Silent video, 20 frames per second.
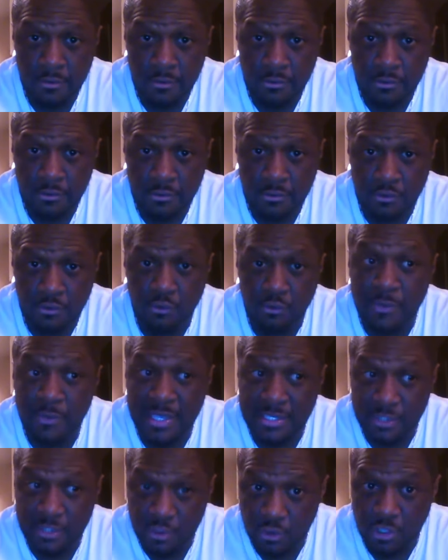you may
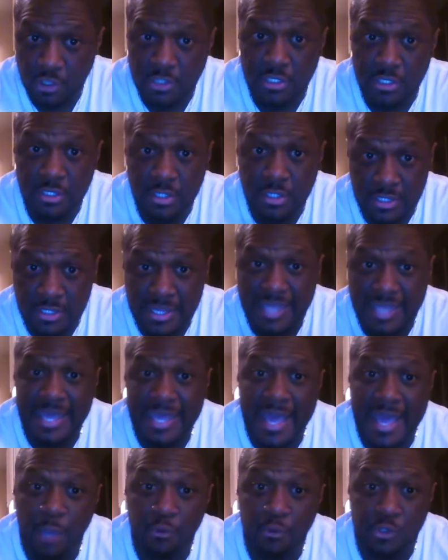start to look like a
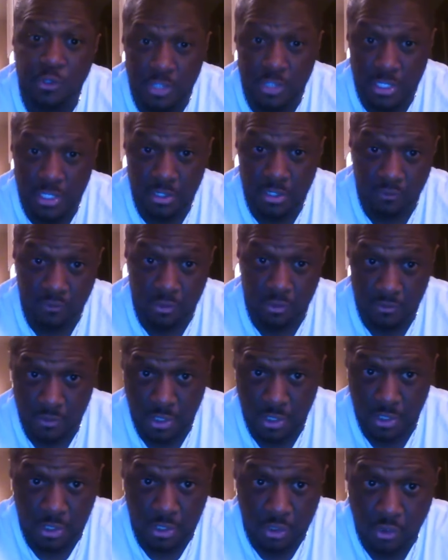house Negro, a
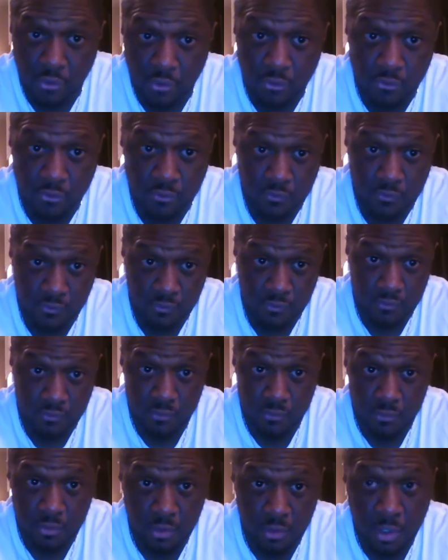coon,
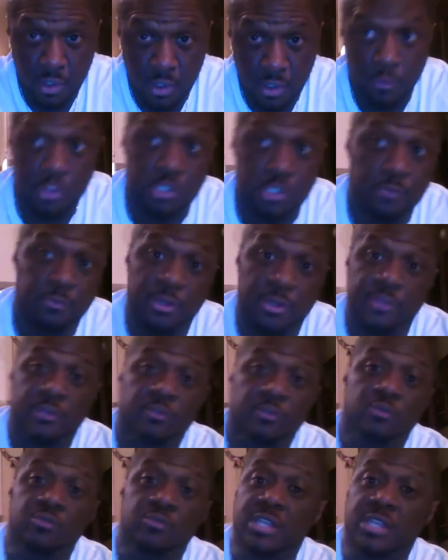which the brother who
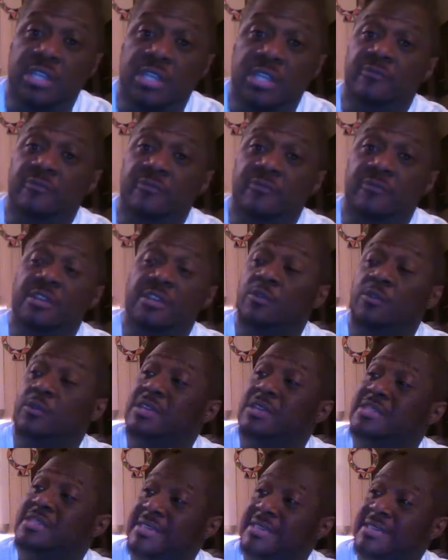did the video is
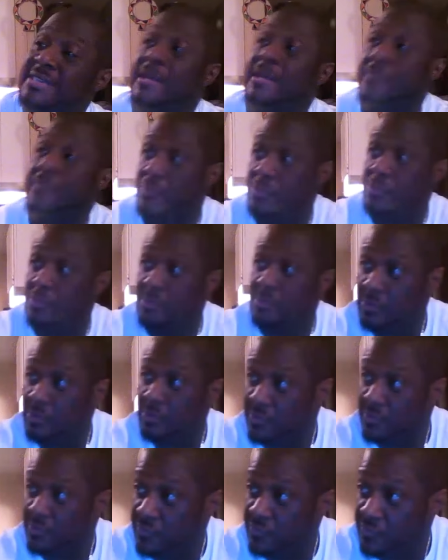not. It's a
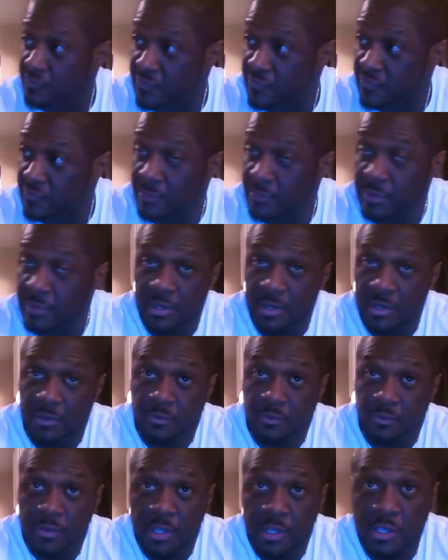very well
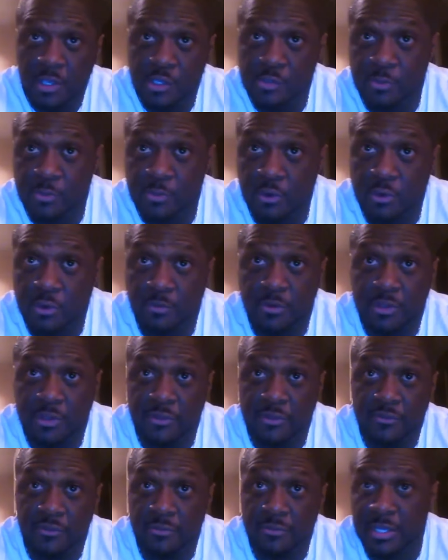spoken brother from
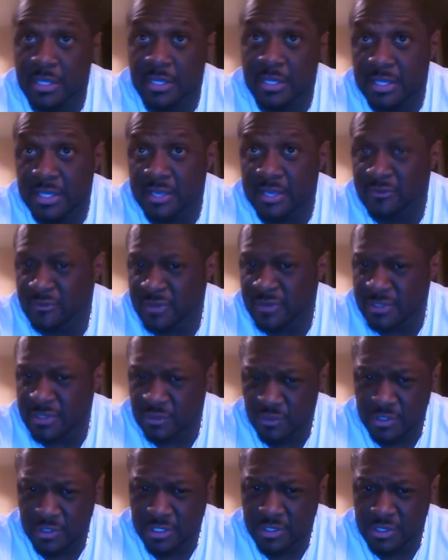the Illa Ifa
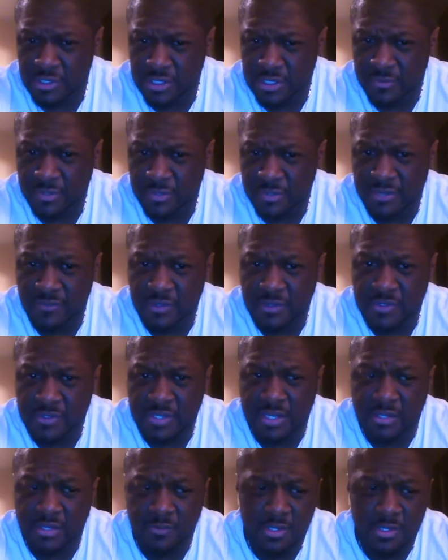tradition, I believe he said he
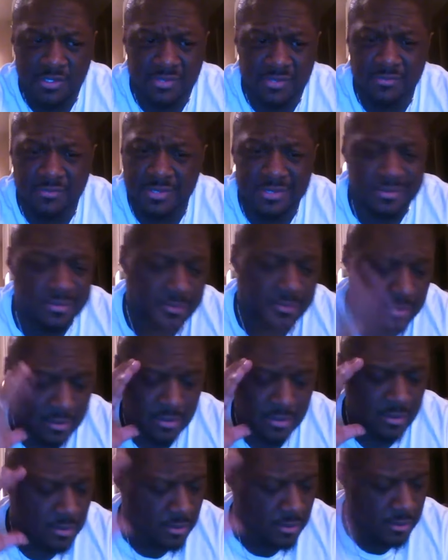was. I'm just
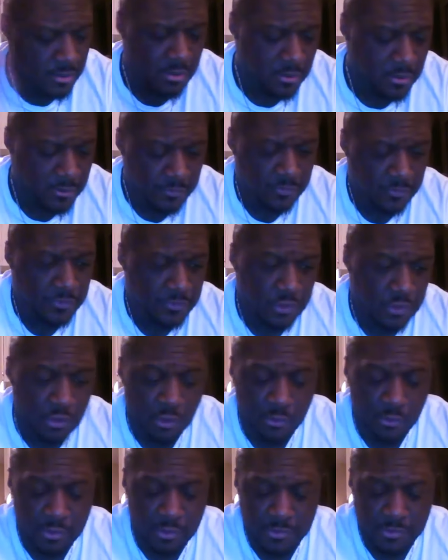
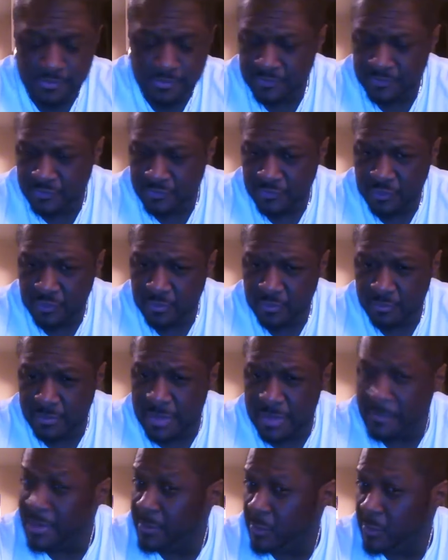going from my
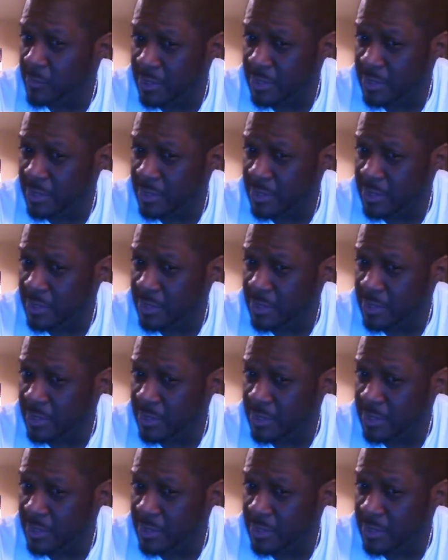memory.